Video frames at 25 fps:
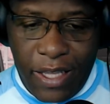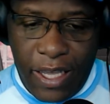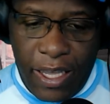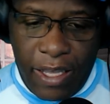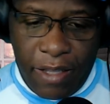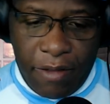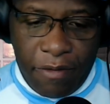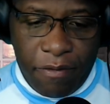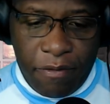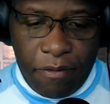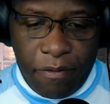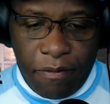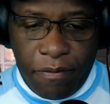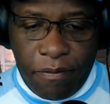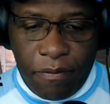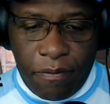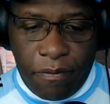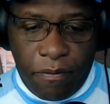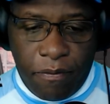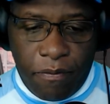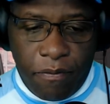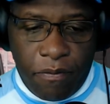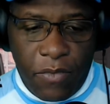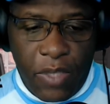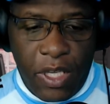then
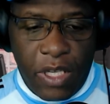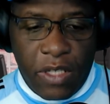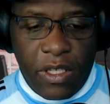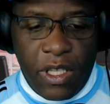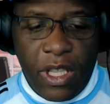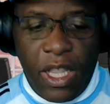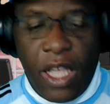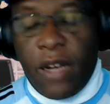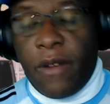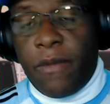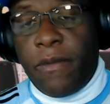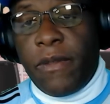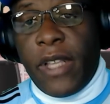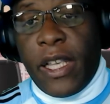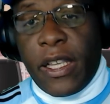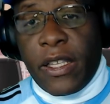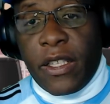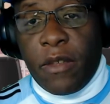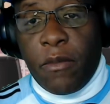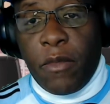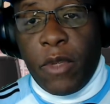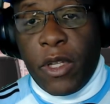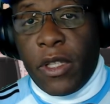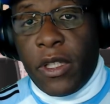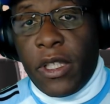there's a lot of
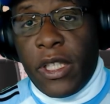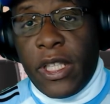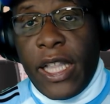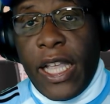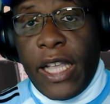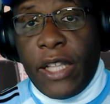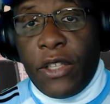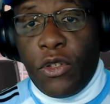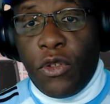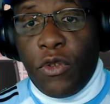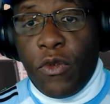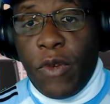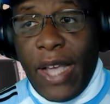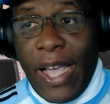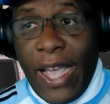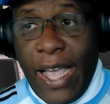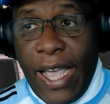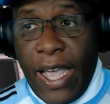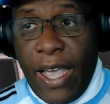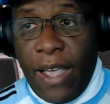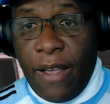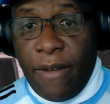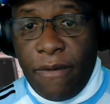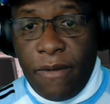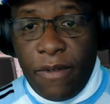flexibility that you
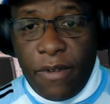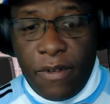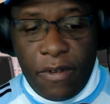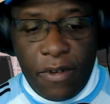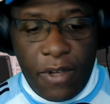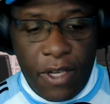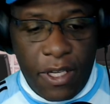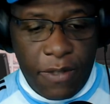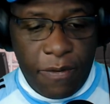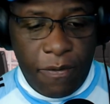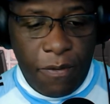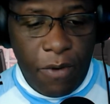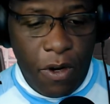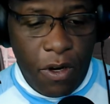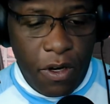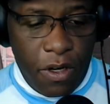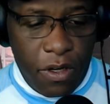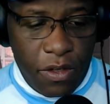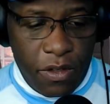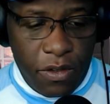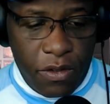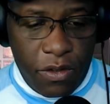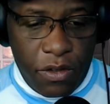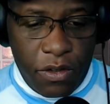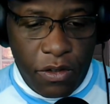have as
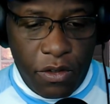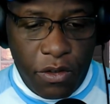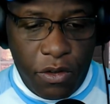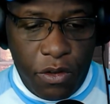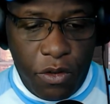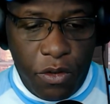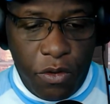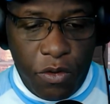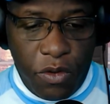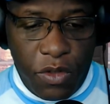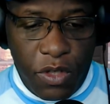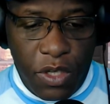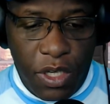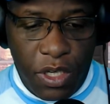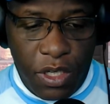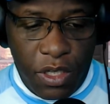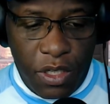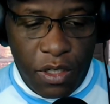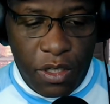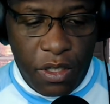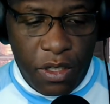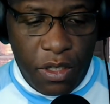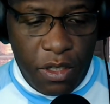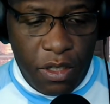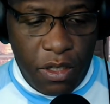far as
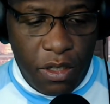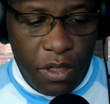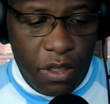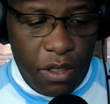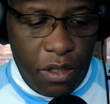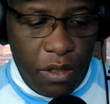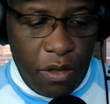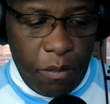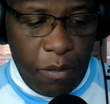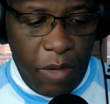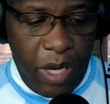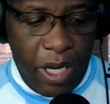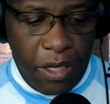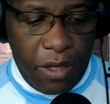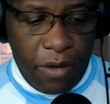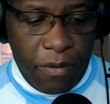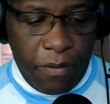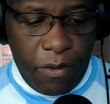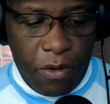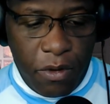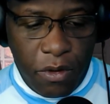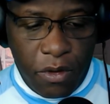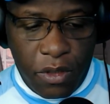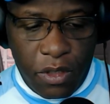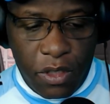using your
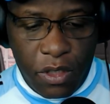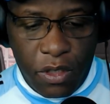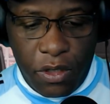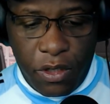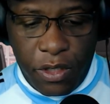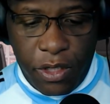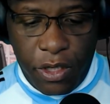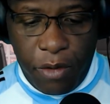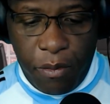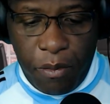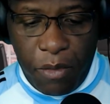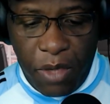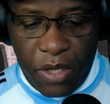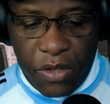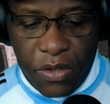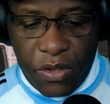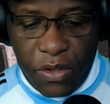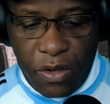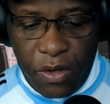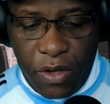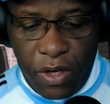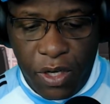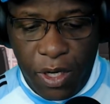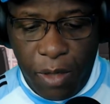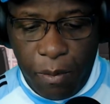microphone or your
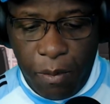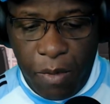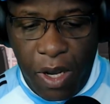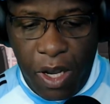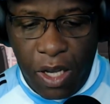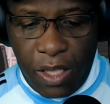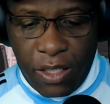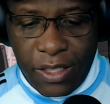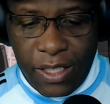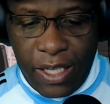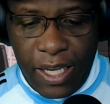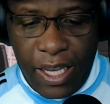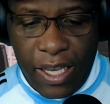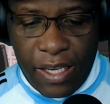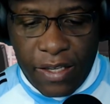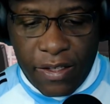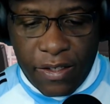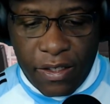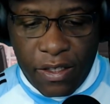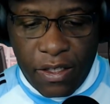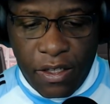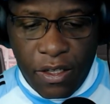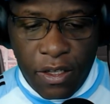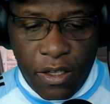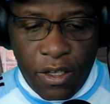mixer in a
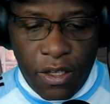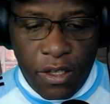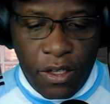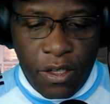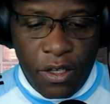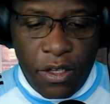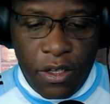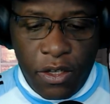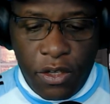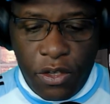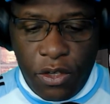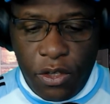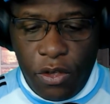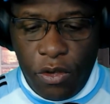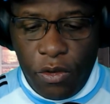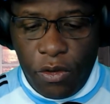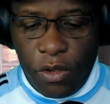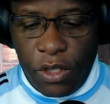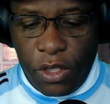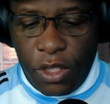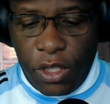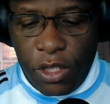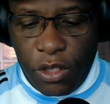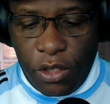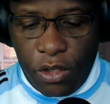podcast.
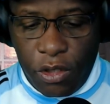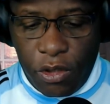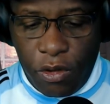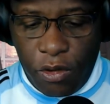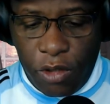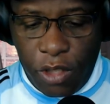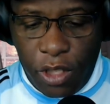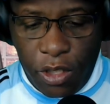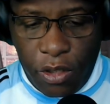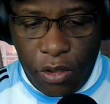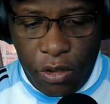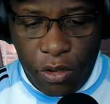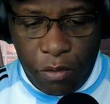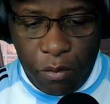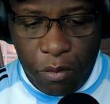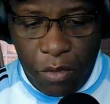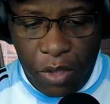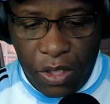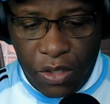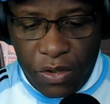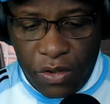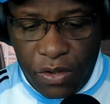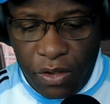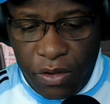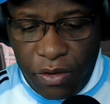You could control your
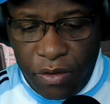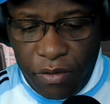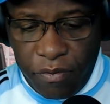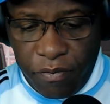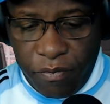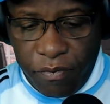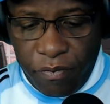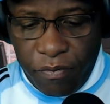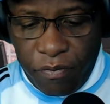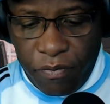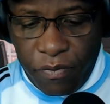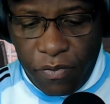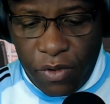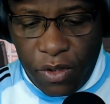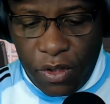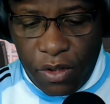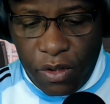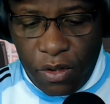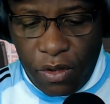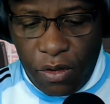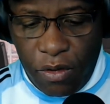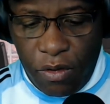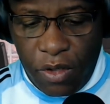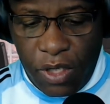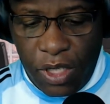own mixer.
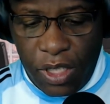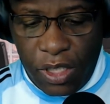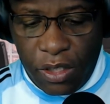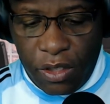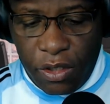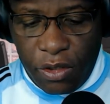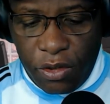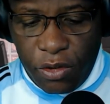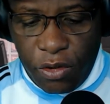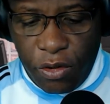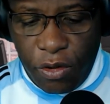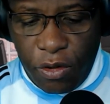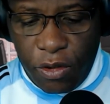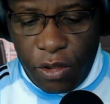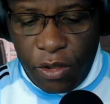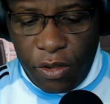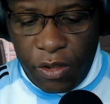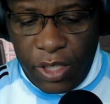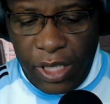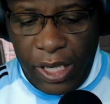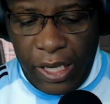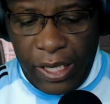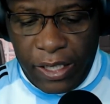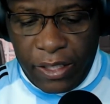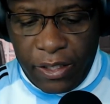You can control
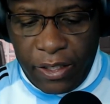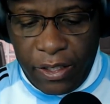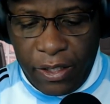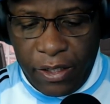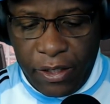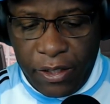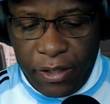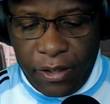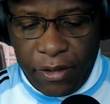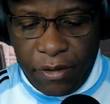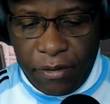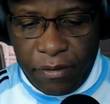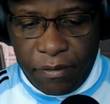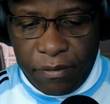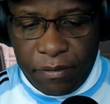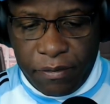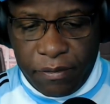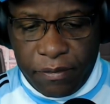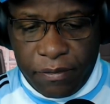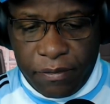your gain here.